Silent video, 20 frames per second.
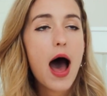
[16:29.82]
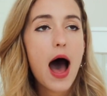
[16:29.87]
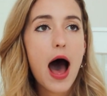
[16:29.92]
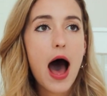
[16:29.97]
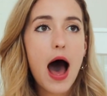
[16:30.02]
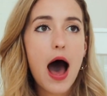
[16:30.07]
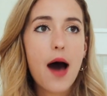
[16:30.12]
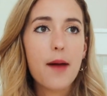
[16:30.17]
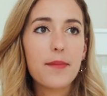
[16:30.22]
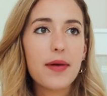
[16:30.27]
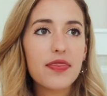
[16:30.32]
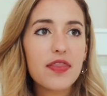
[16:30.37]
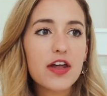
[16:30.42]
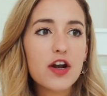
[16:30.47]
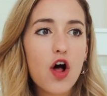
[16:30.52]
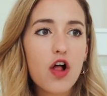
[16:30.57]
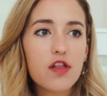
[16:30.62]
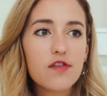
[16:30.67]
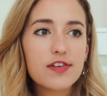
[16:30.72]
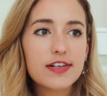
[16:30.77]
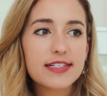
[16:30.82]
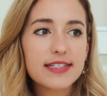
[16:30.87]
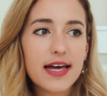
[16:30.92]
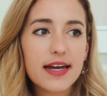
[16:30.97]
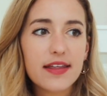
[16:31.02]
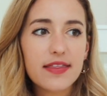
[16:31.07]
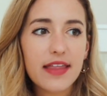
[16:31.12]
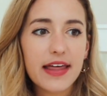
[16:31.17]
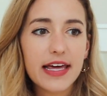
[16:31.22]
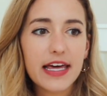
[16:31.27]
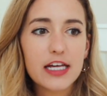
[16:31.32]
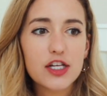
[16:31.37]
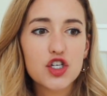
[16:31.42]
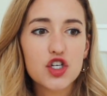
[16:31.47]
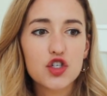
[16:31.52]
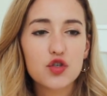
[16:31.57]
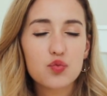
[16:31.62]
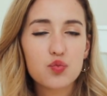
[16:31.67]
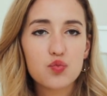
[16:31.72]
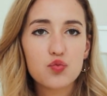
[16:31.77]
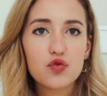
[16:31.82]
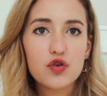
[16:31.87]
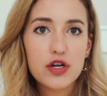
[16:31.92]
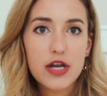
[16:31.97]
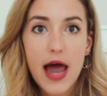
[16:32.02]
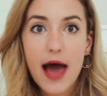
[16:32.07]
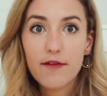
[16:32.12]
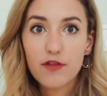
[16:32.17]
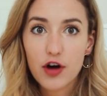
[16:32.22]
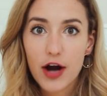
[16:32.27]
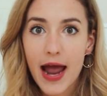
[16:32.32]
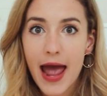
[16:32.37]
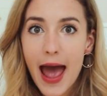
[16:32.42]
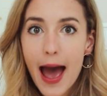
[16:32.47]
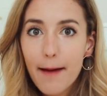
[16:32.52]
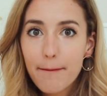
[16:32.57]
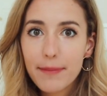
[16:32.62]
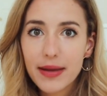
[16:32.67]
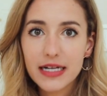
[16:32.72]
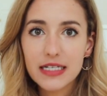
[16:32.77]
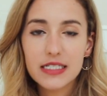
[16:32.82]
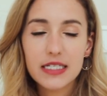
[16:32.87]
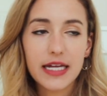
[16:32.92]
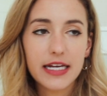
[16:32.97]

And then all of a sudden, like it just never happened.